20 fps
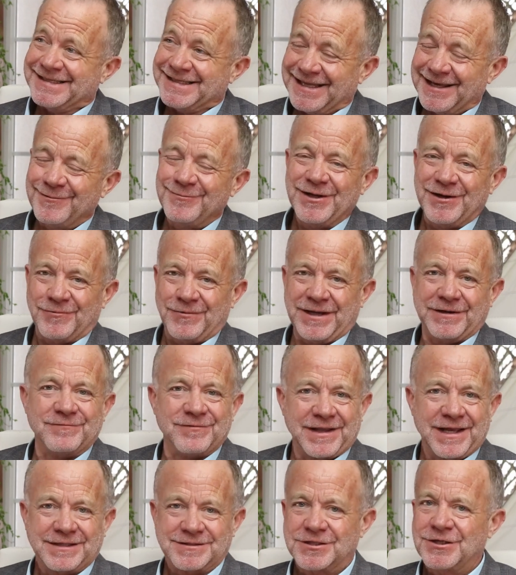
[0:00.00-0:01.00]
that'd be a red
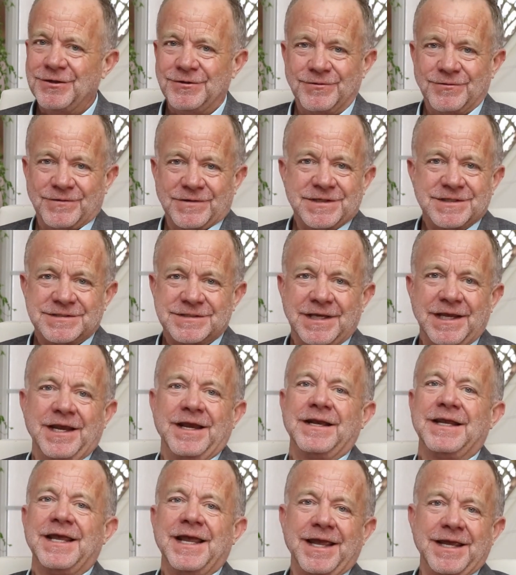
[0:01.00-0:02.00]
flag too, because
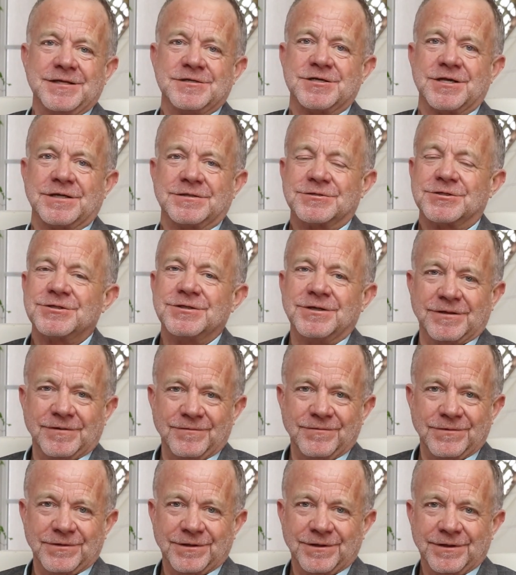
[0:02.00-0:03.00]
any agent should
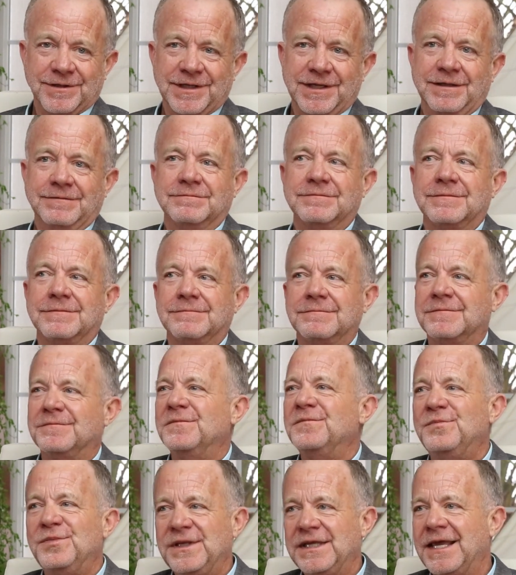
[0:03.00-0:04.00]
really
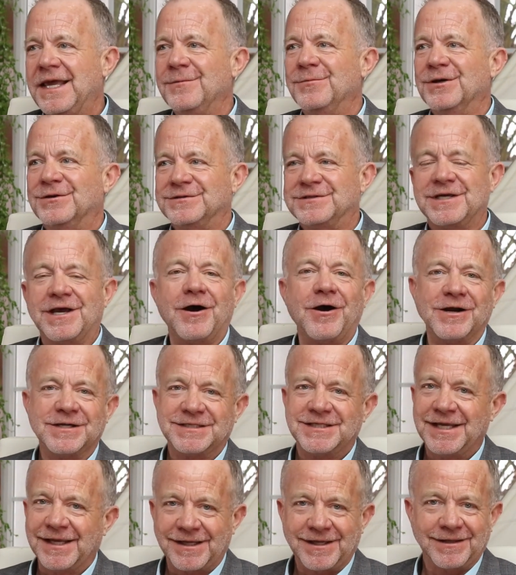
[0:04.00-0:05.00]
be able to
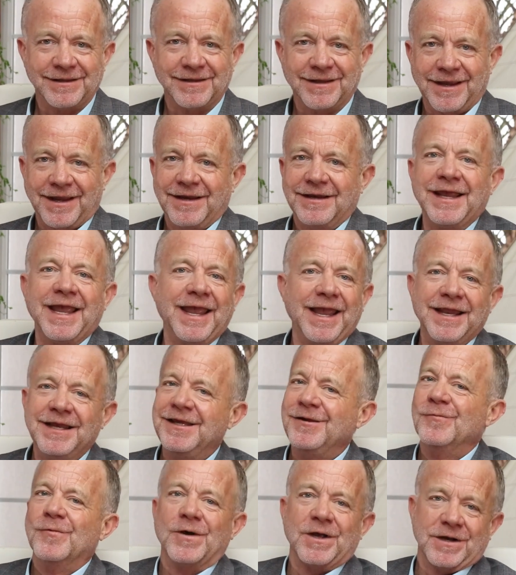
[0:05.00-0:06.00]
articulate
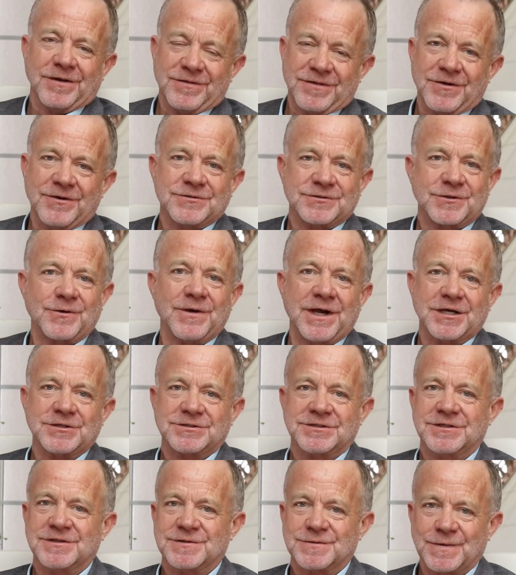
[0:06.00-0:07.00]
any one of those
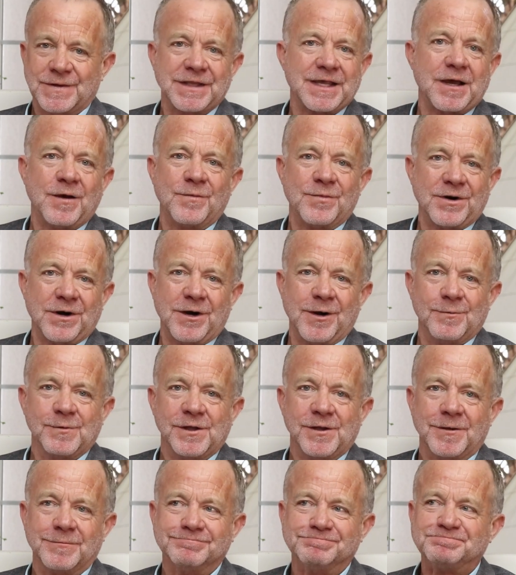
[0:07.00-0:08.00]
questions without
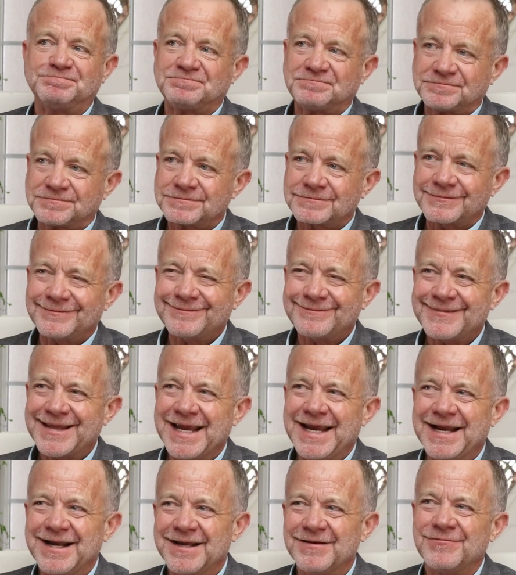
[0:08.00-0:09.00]
problem.
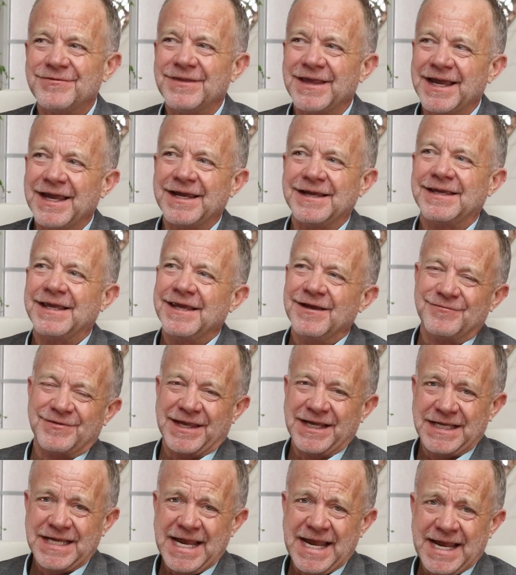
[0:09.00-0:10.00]
And if
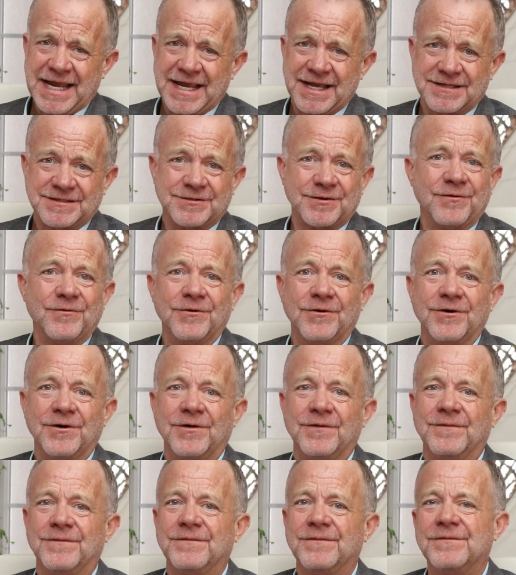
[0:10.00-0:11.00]
they can't,
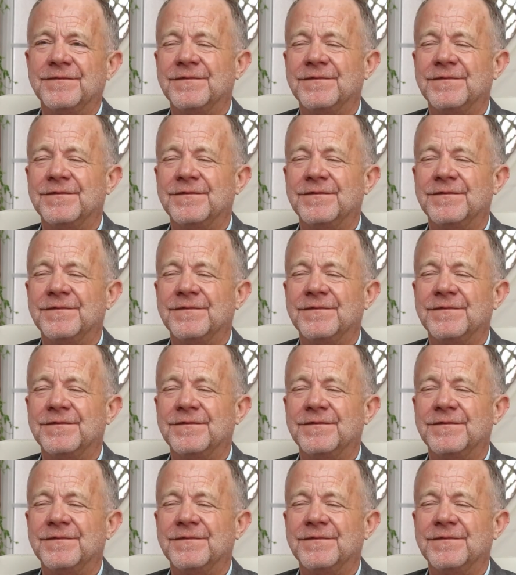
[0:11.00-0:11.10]
or